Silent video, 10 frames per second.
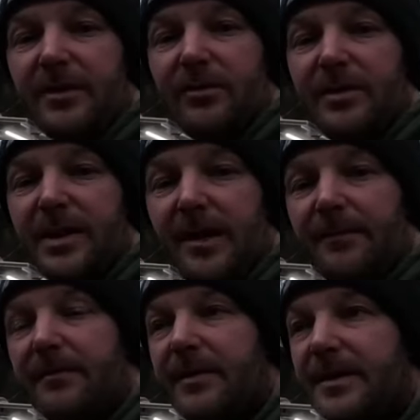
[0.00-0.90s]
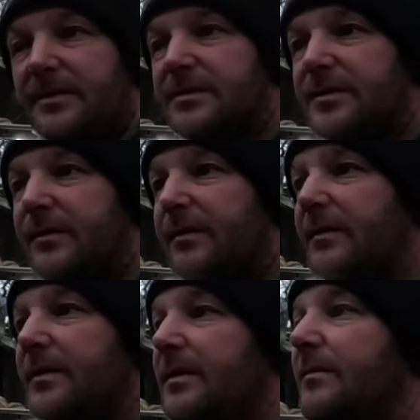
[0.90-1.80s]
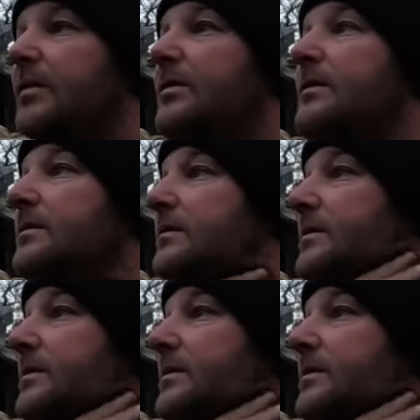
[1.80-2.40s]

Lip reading: the awning up at about 2:30 in the morning